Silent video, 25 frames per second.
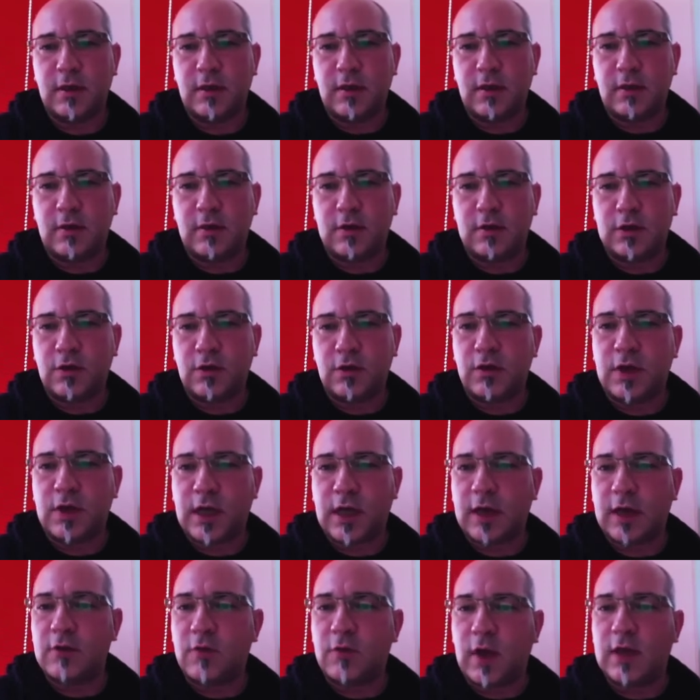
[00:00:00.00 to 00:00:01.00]
So you
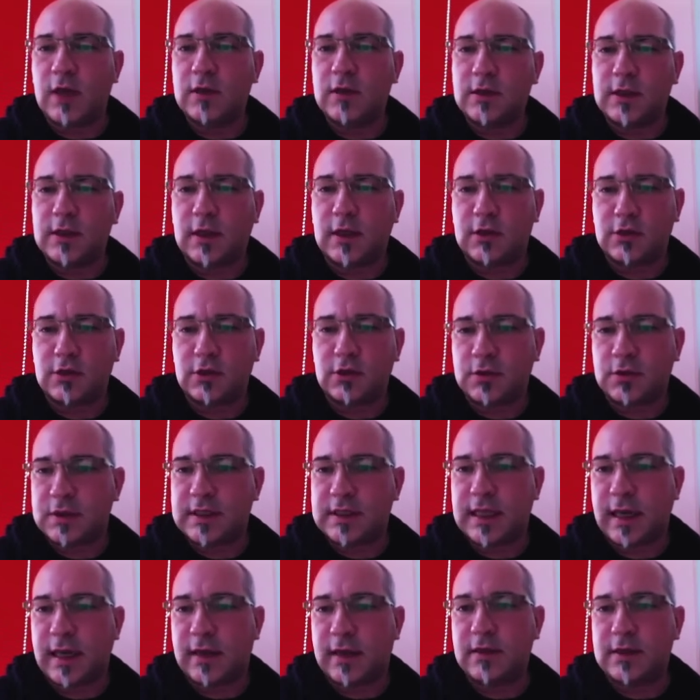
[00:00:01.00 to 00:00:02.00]
can run such
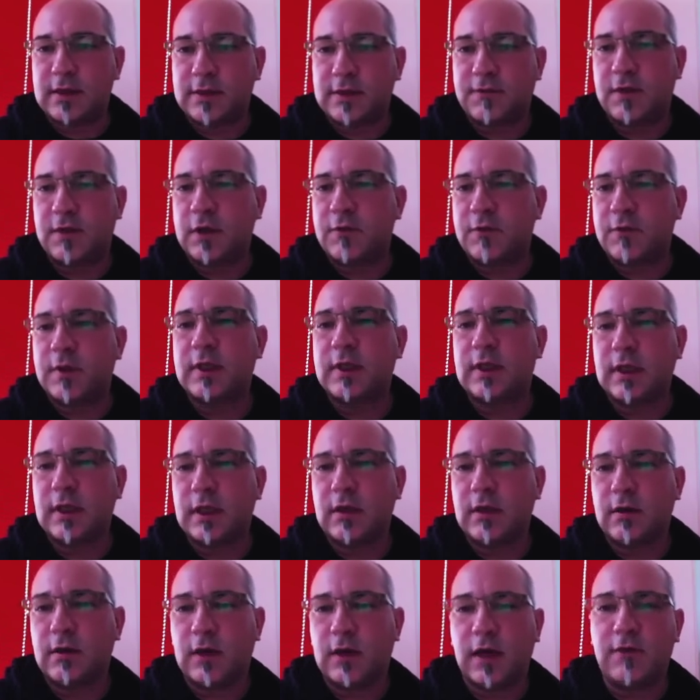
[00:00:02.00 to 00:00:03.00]
scans
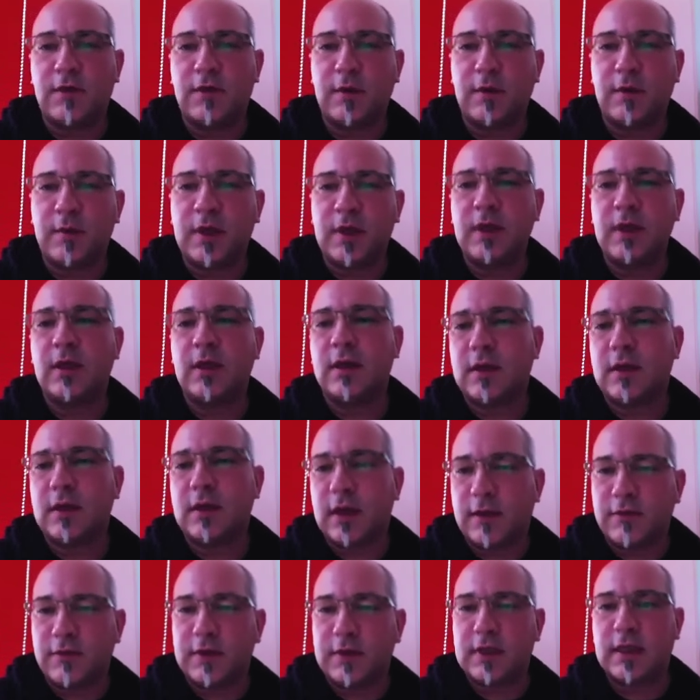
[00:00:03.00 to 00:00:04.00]
frequently, every minute,
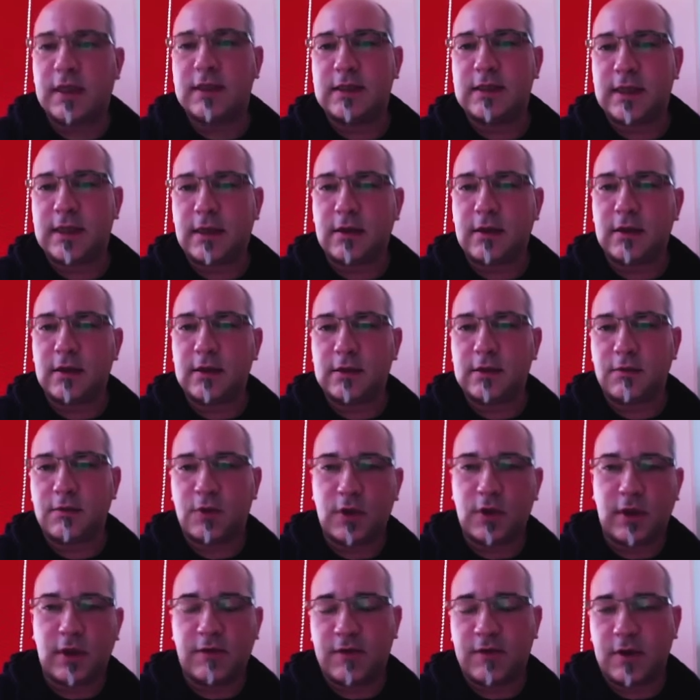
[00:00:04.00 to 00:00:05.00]
every 10 seconds,
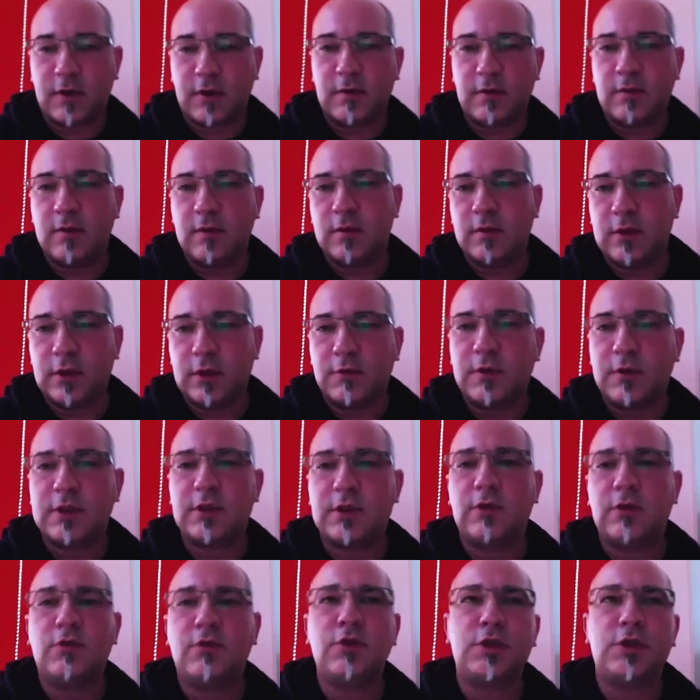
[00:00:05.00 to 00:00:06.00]
whatever the
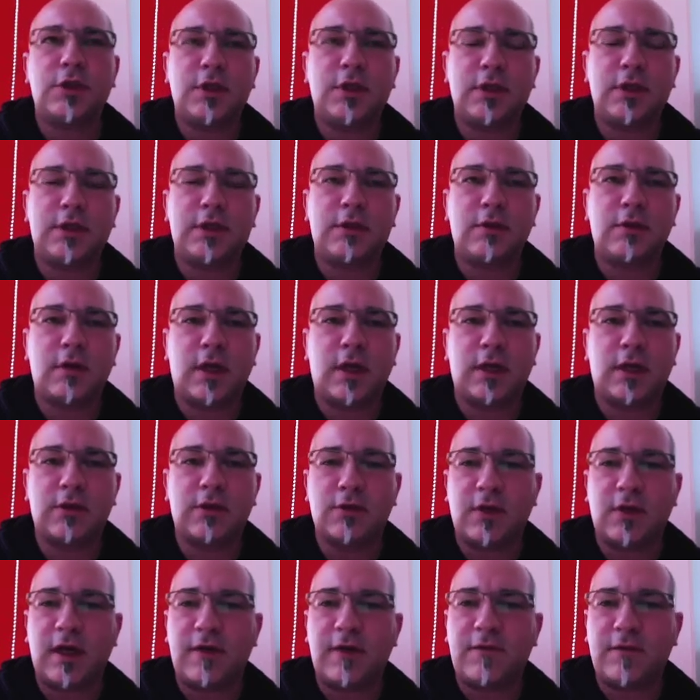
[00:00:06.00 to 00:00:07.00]
resolution is you like to
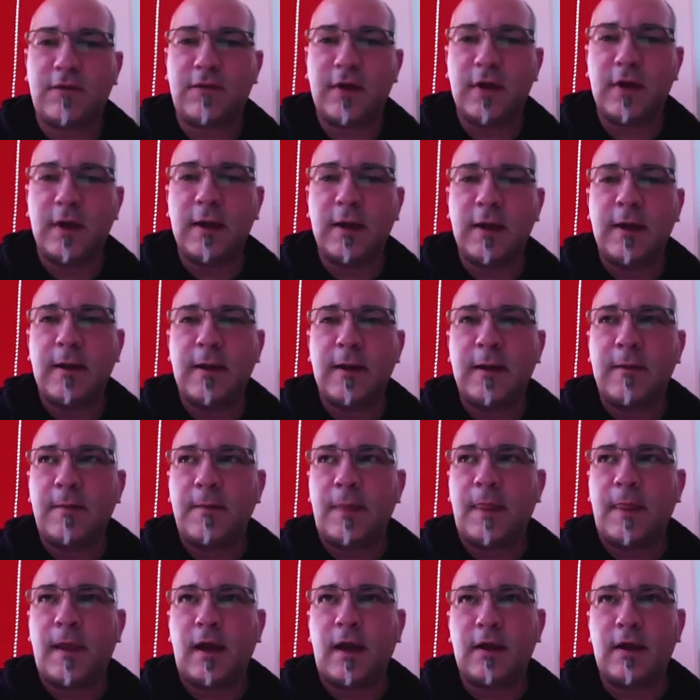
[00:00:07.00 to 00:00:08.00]
have,
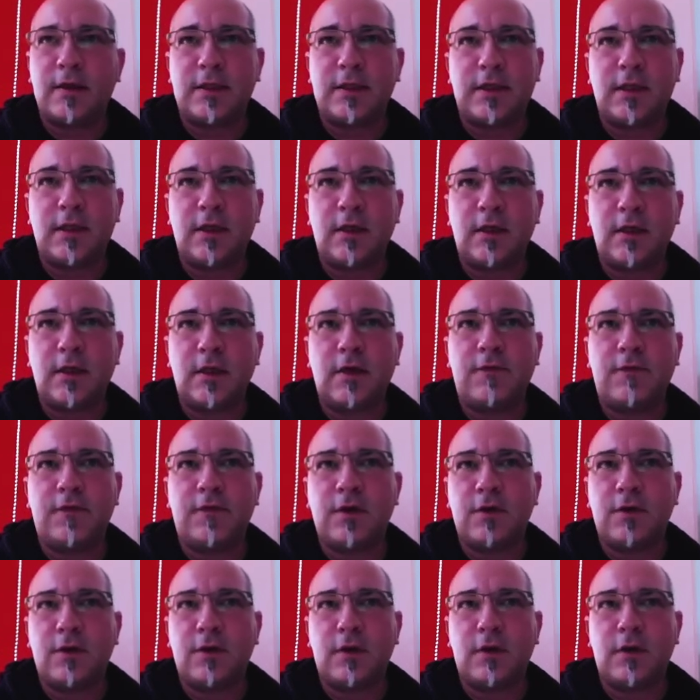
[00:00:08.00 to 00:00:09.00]
and see if
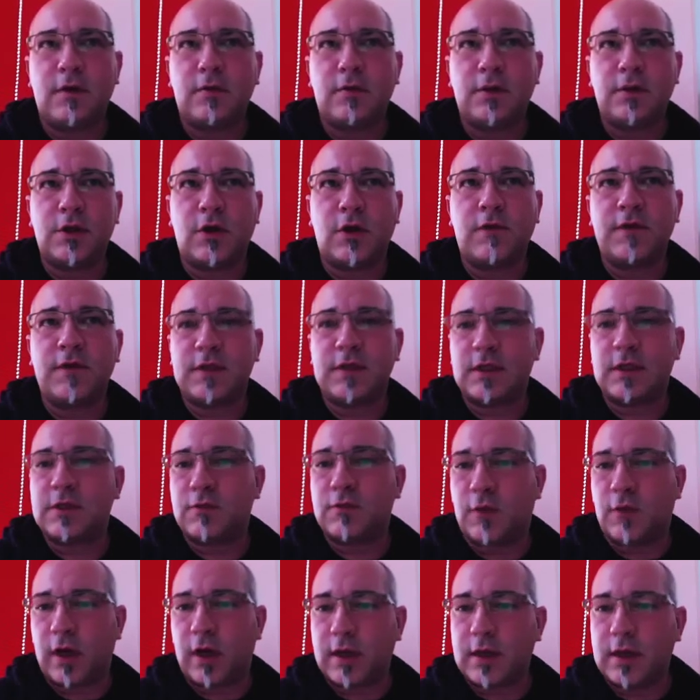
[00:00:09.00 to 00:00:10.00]
the service is
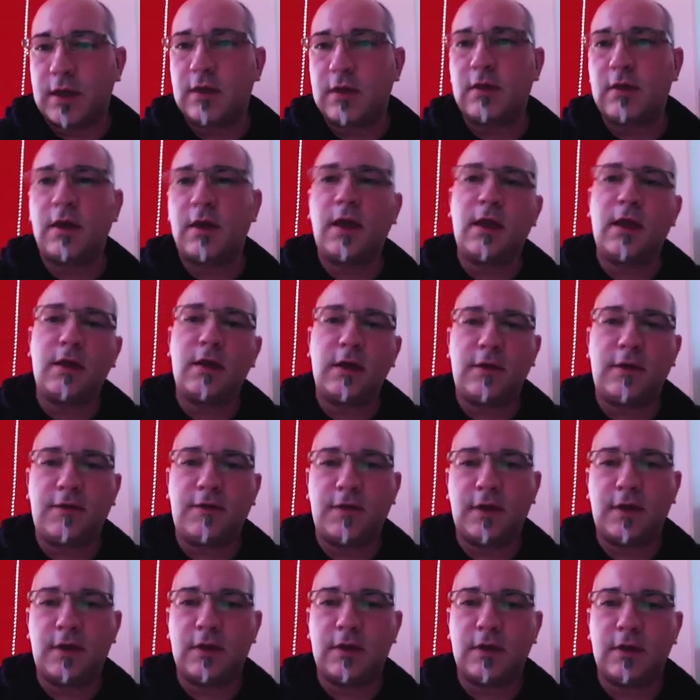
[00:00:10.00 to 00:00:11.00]
running and if
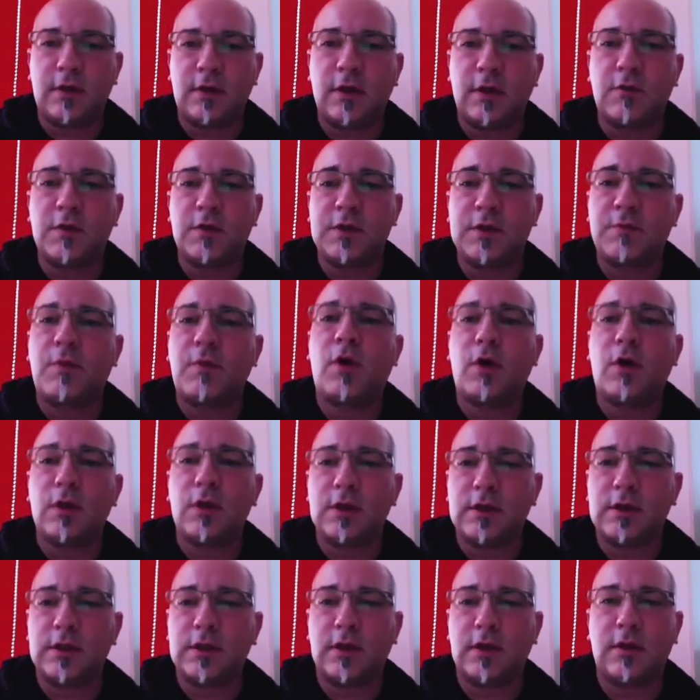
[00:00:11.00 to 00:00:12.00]
it
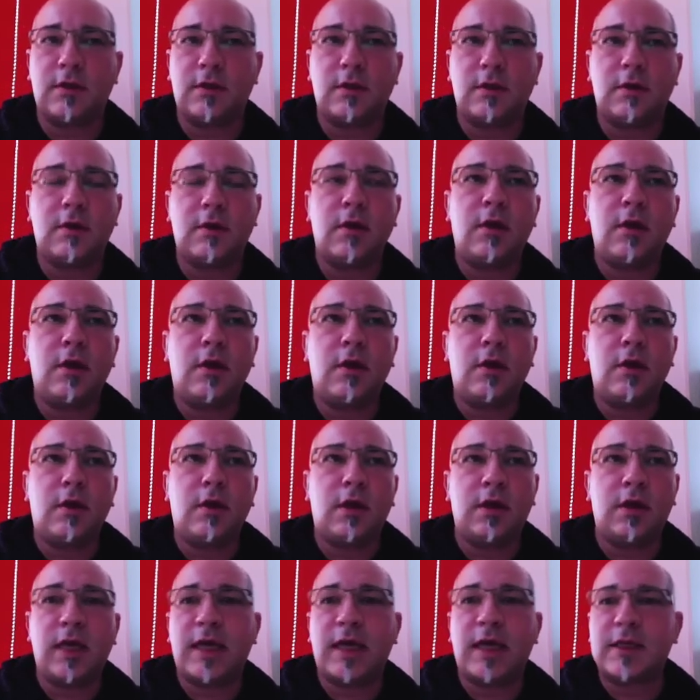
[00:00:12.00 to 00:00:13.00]
responds in
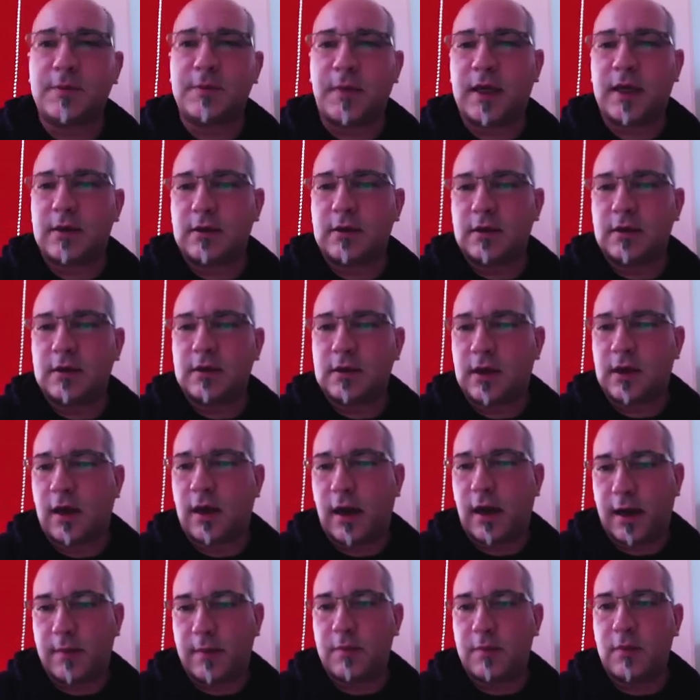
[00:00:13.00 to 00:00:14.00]
the expected
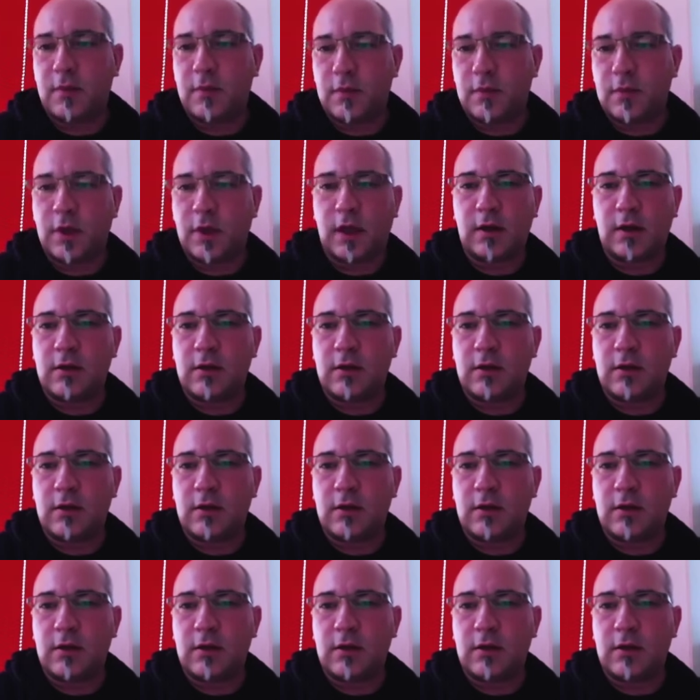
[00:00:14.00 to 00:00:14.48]
time, like